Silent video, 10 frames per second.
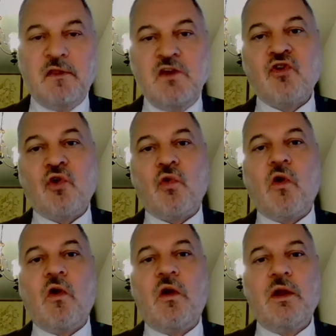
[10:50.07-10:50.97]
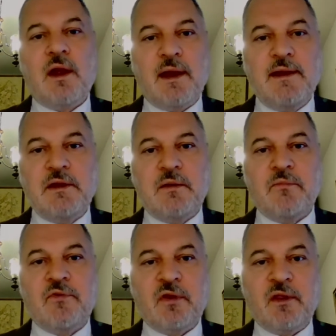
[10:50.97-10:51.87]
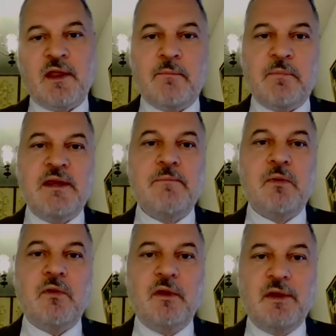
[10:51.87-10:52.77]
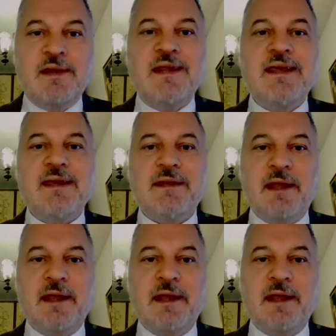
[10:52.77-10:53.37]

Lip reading: These are all items that people need.